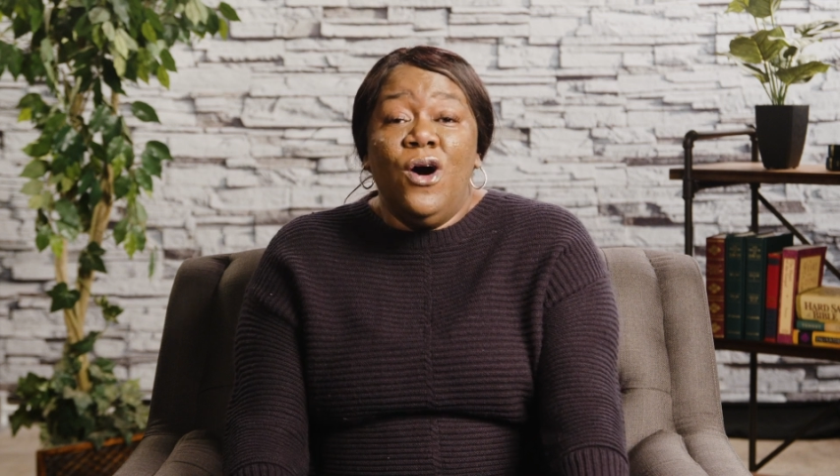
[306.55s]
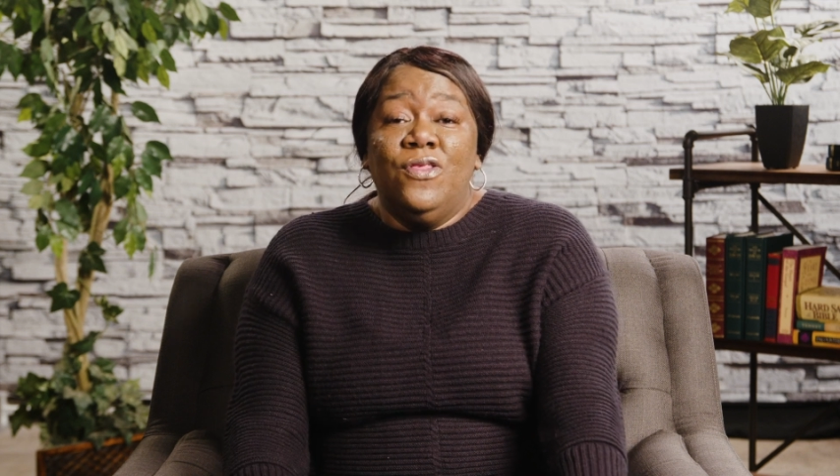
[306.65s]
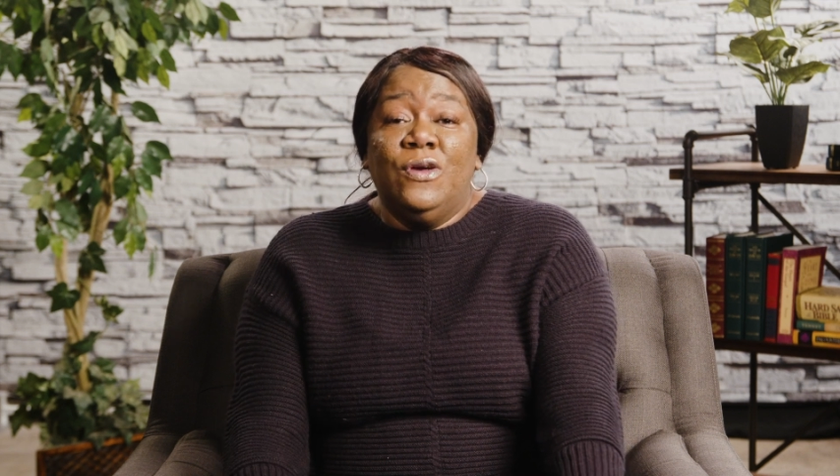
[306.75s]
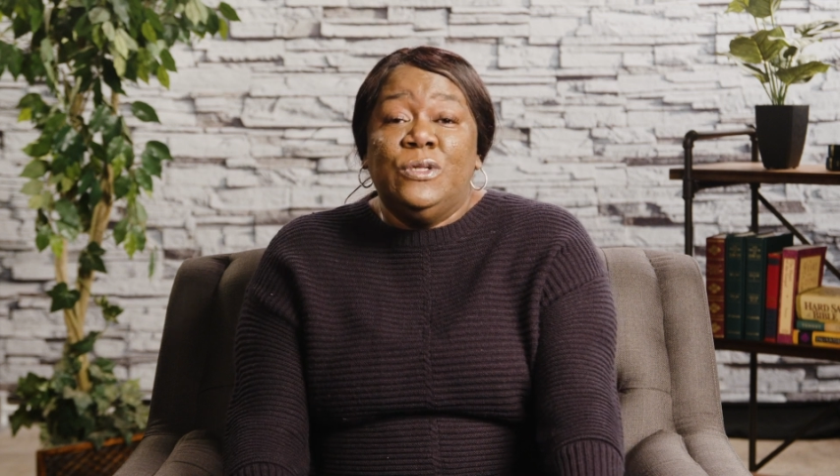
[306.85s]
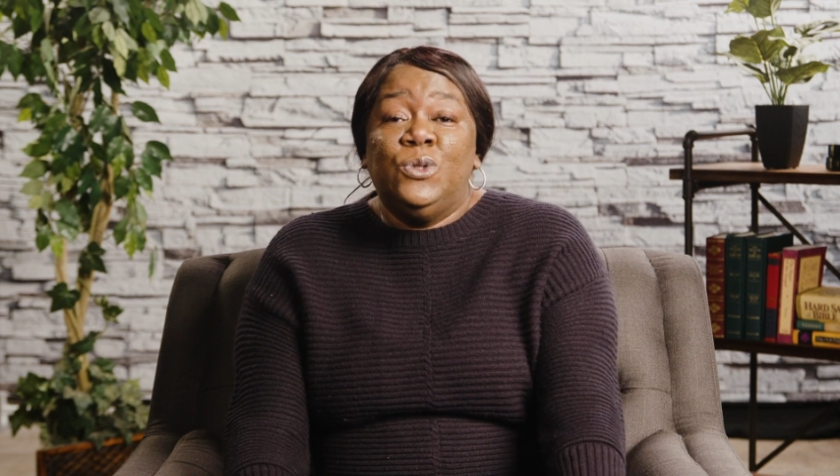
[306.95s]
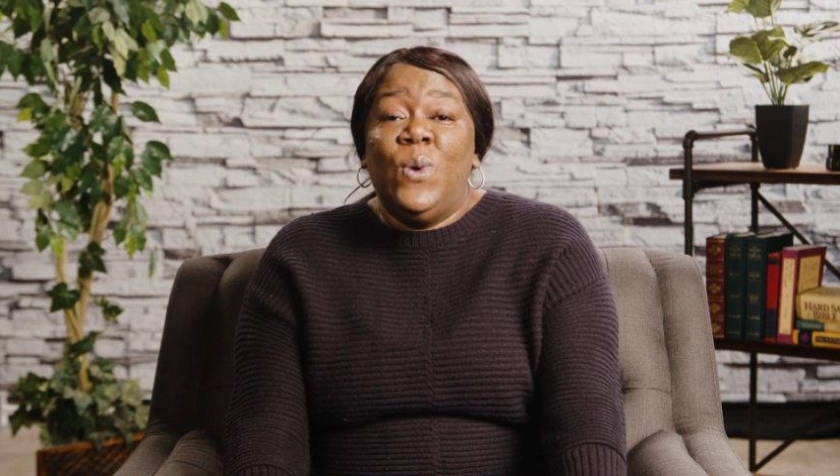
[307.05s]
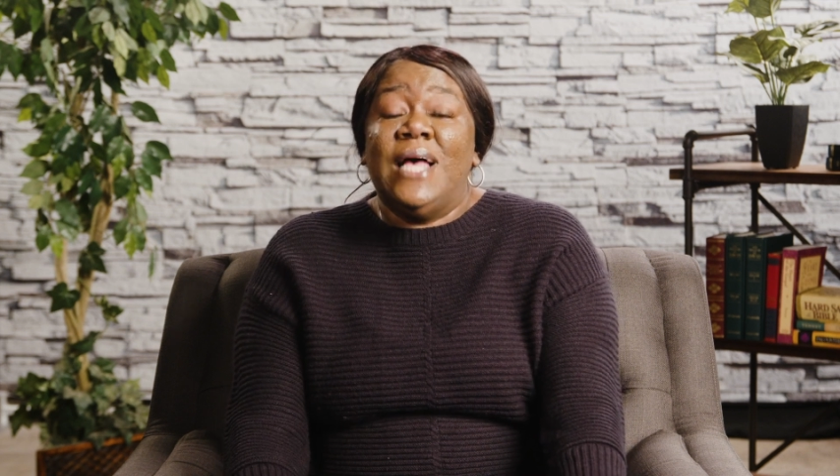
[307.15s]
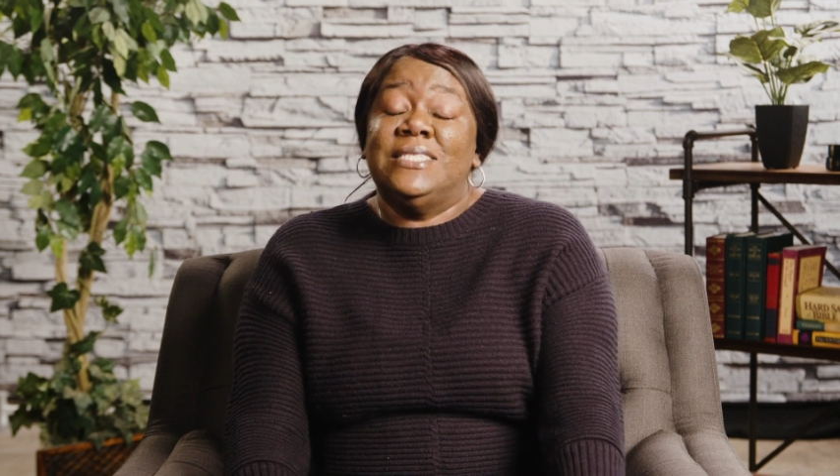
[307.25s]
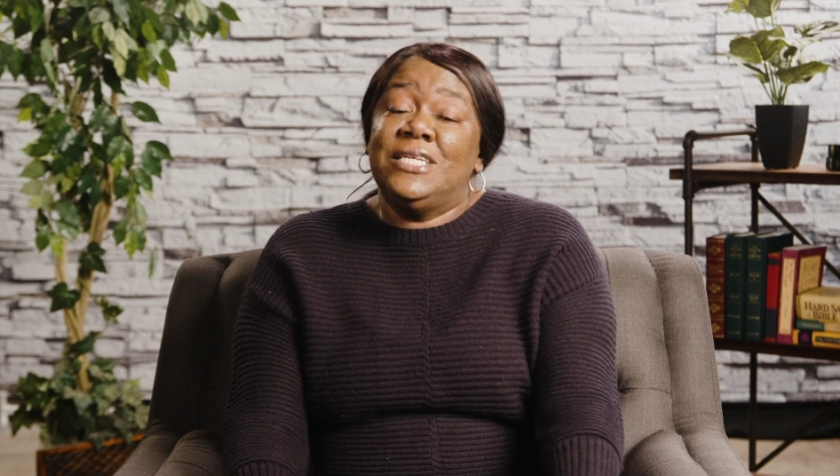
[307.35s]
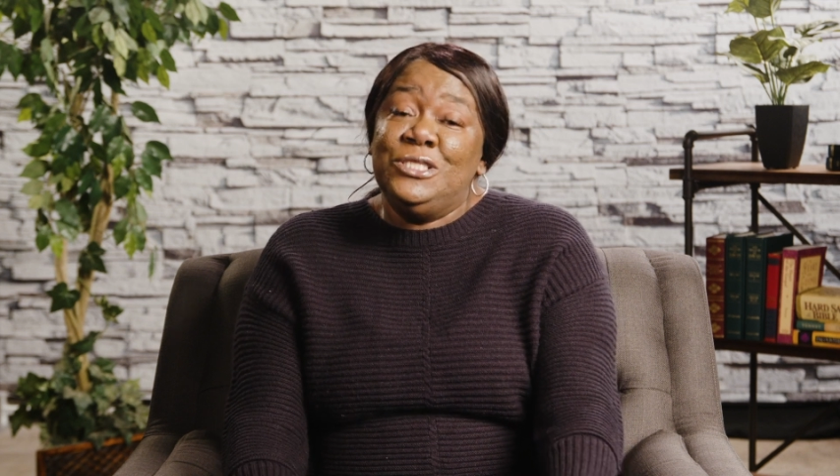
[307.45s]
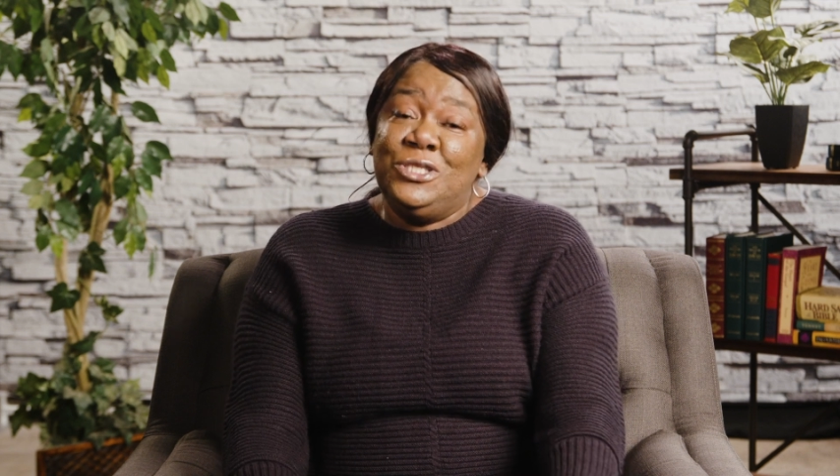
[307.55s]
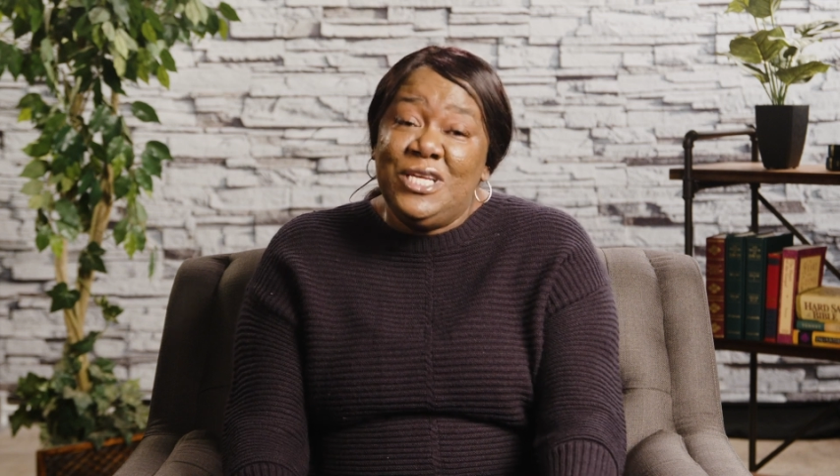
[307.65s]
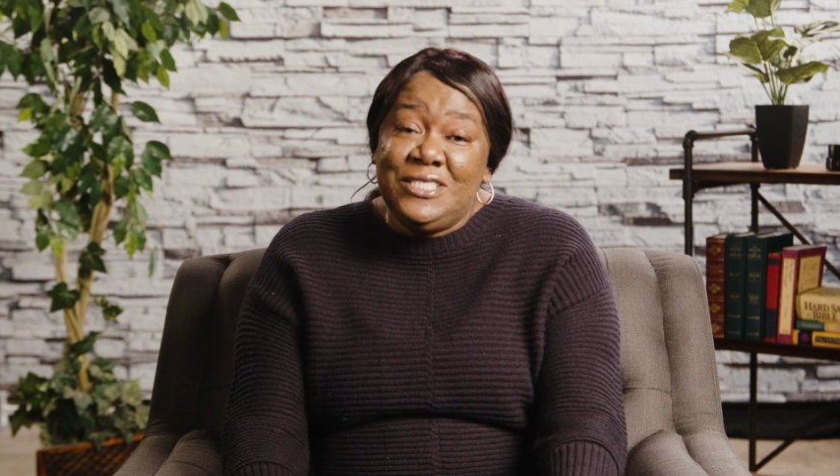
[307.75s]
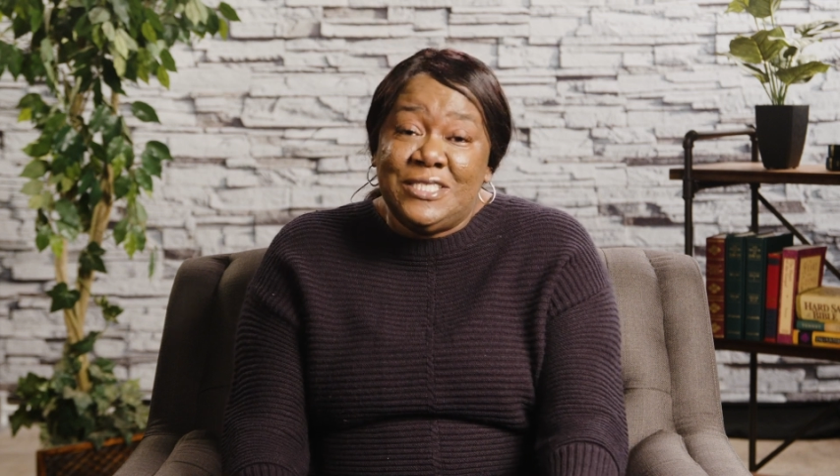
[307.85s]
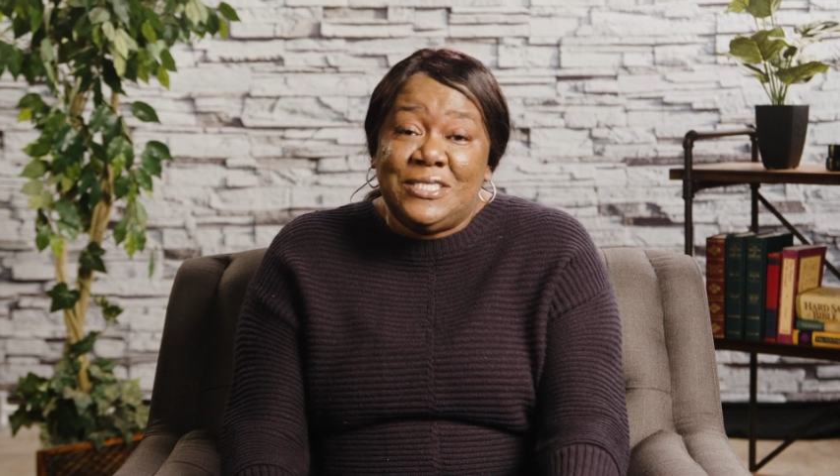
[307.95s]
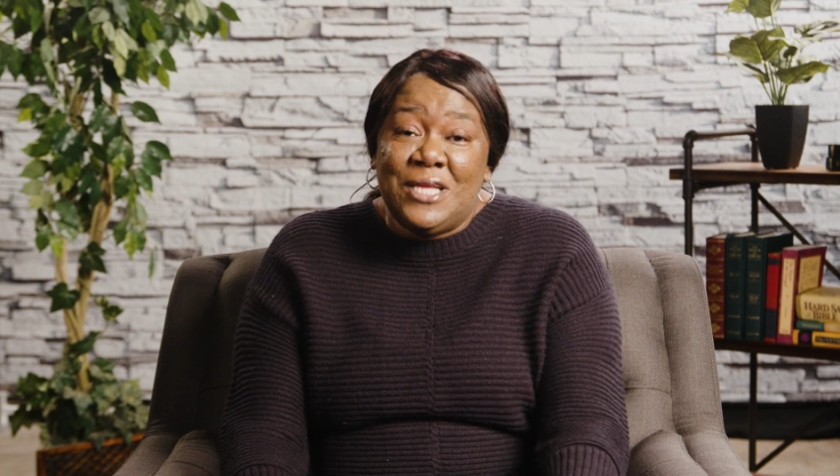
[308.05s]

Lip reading: others we ask in Jesus'